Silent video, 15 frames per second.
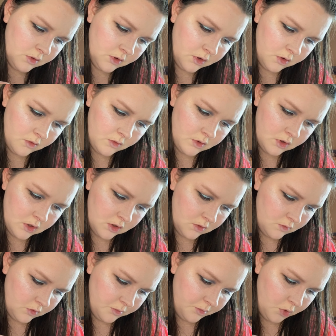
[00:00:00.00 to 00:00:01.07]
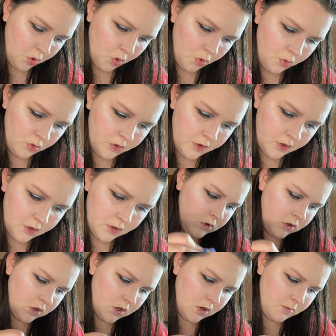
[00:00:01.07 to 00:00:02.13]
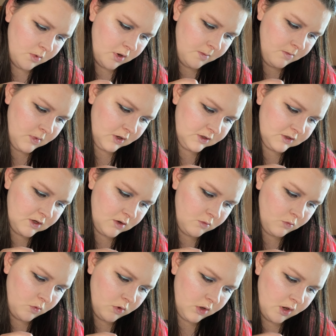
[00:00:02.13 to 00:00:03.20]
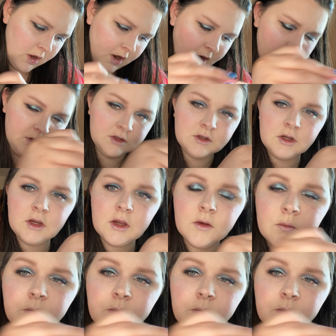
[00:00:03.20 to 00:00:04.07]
going in with Polar, and I might mix in one Icy.